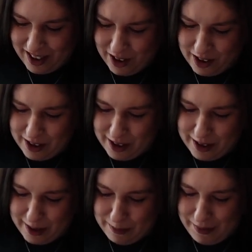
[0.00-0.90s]

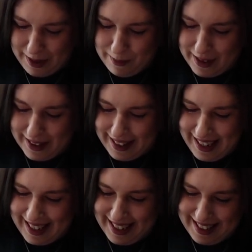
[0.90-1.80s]
Oh, baby
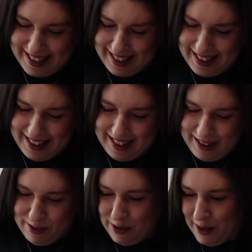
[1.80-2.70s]

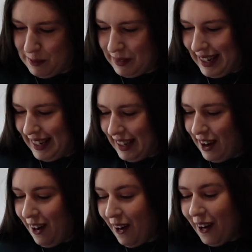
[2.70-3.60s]
lady from Lady.
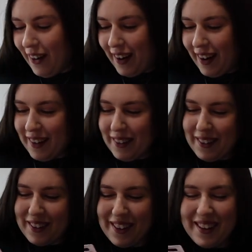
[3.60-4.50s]

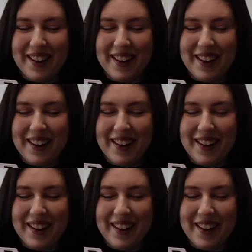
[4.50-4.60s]
Oh.